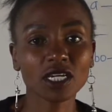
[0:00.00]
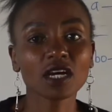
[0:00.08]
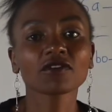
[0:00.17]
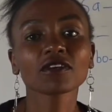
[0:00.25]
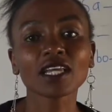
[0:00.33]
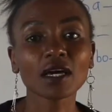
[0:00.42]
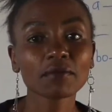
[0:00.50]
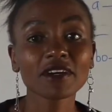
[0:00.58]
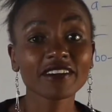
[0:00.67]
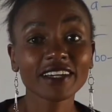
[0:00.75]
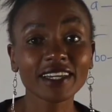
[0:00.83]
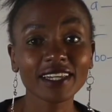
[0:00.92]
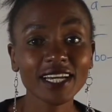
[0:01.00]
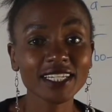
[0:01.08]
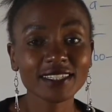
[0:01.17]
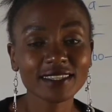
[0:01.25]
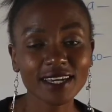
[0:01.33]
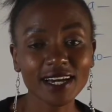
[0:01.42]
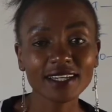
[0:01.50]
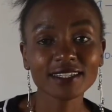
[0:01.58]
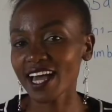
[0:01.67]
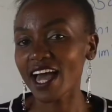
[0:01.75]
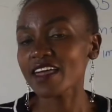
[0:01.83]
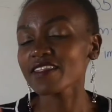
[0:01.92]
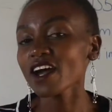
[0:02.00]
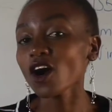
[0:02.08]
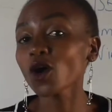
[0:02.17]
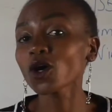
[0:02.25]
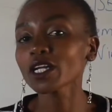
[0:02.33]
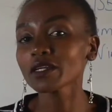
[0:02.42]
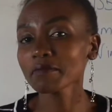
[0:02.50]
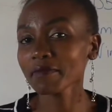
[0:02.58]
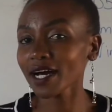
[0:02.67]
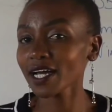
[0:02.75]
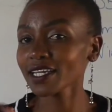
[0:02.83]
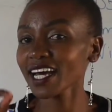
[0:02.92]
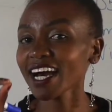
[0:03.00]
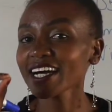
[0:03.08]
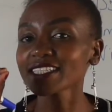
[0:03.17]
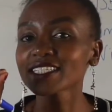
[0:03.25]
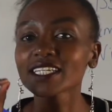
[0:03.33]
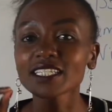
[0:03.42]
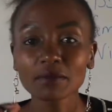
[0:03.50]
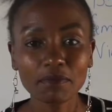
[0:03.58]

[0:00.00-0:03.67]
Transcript: Afolabi realized that the old man at the